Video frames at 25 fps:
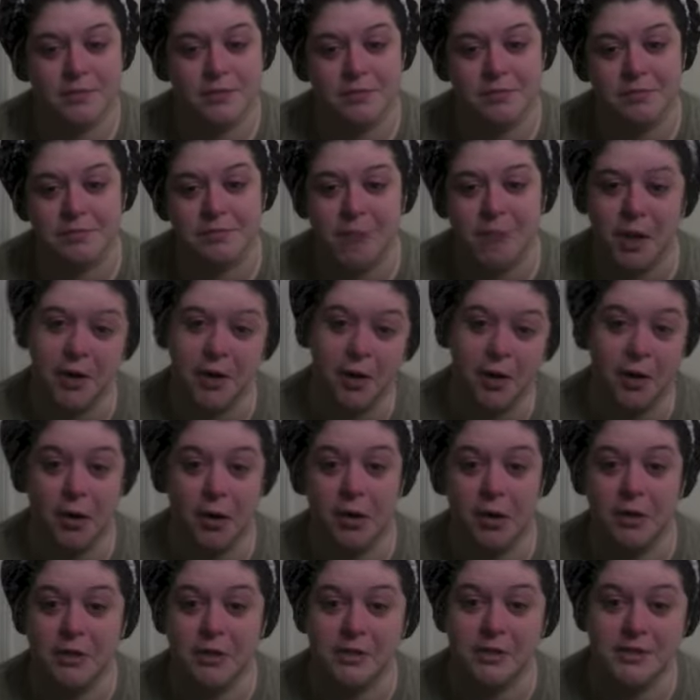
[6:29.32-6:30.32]
my
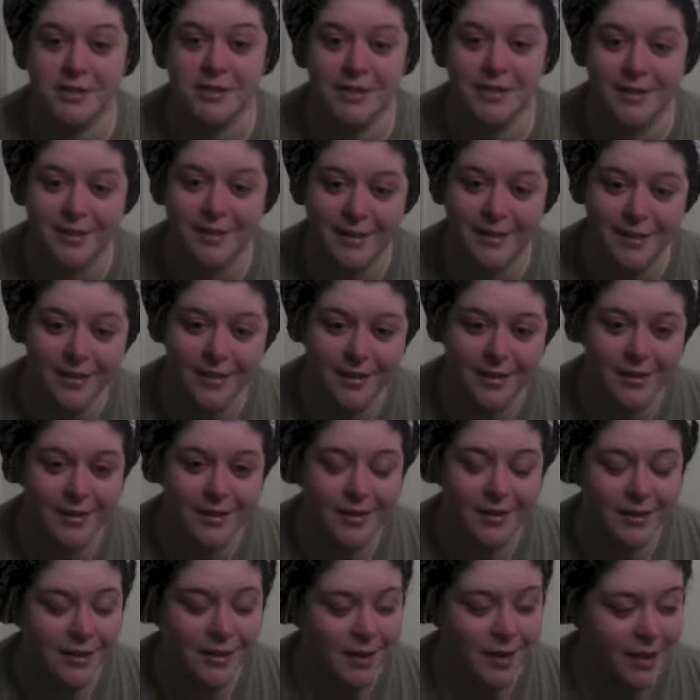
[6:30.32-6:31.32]
dogs.
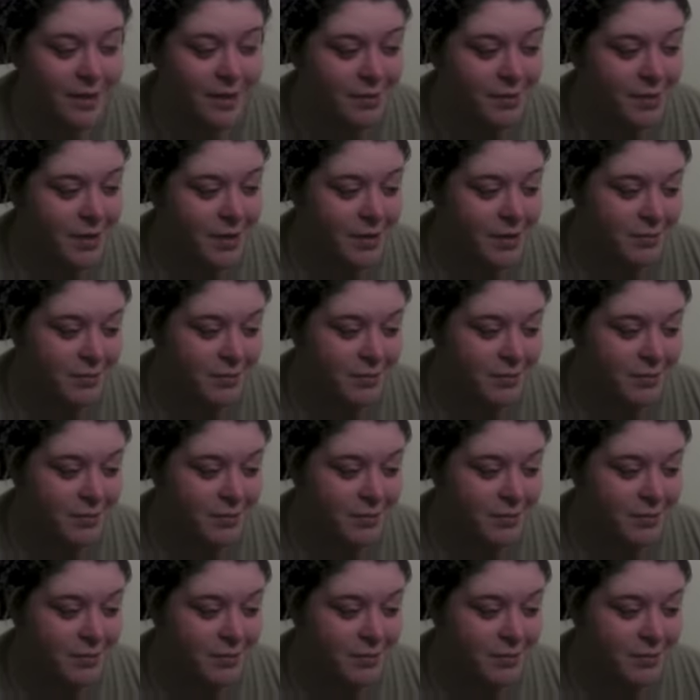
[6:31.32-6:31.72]
Yeah, but